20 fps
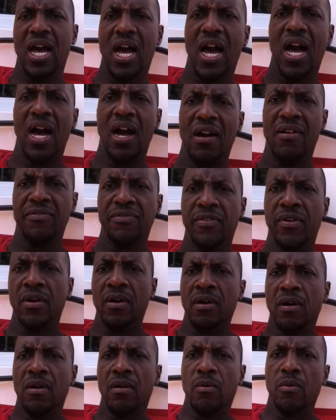have
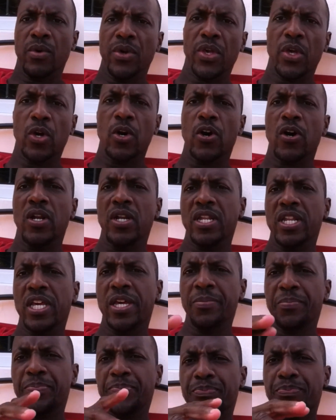what you call
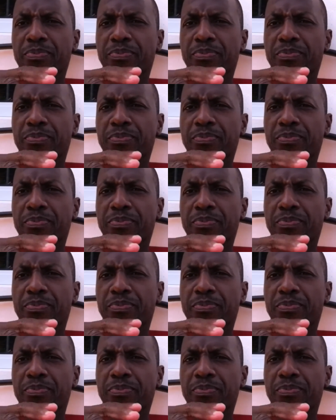the